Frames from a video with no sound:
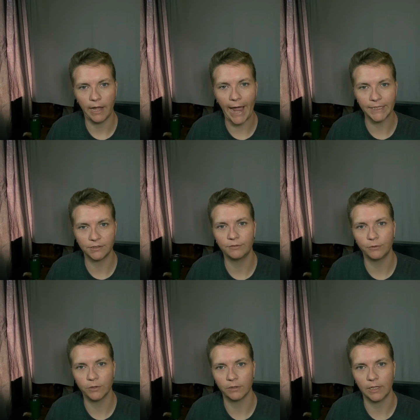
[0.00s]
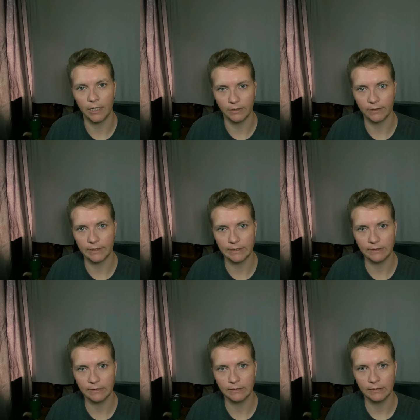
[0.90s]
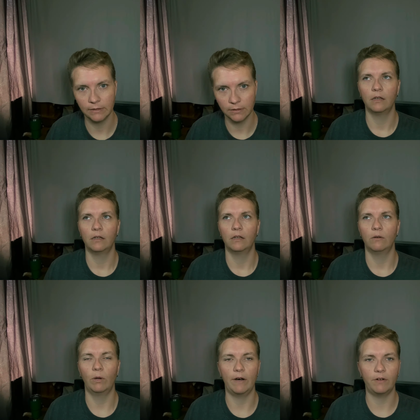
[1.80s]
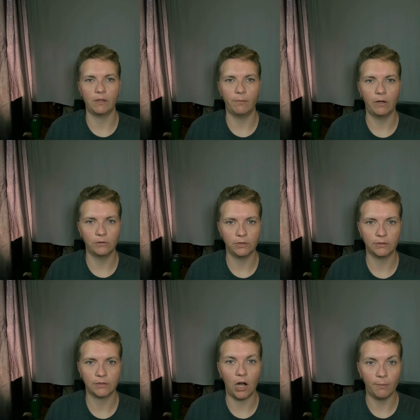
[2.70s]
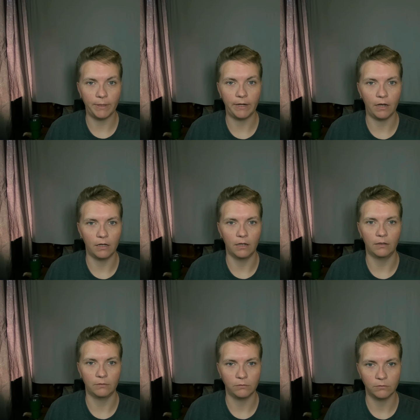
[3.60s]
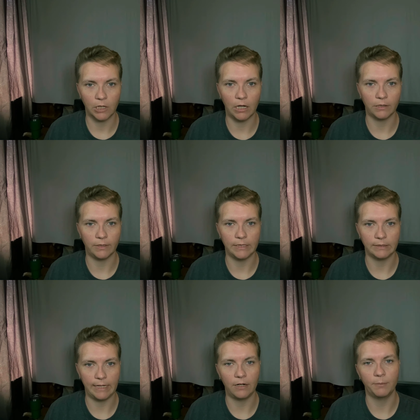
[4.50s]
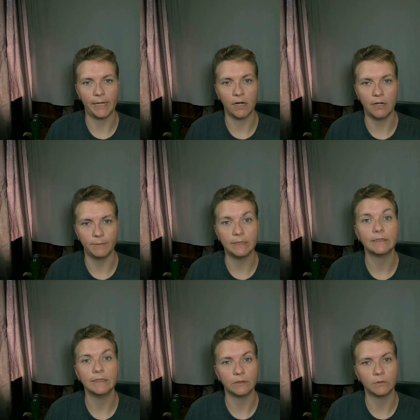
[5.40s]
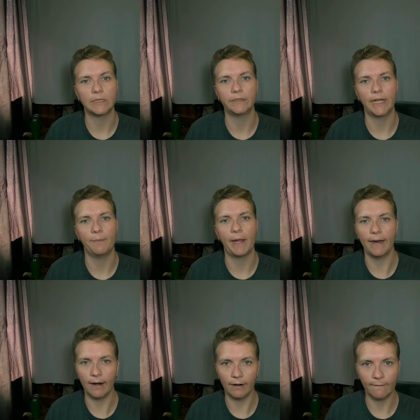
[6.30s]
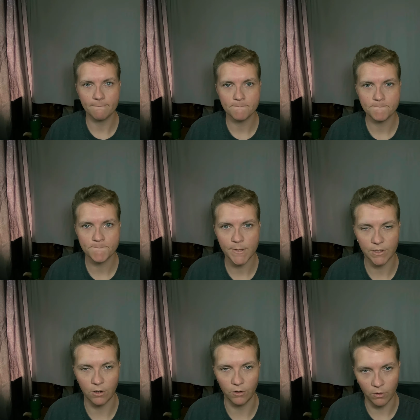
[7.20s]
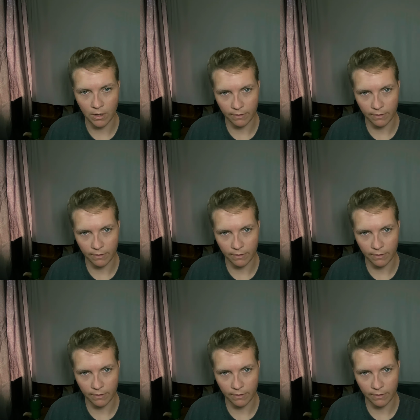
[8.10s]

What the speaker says: asked for color is, whatever the most common color is down in my comments is what I'll dye my hair. So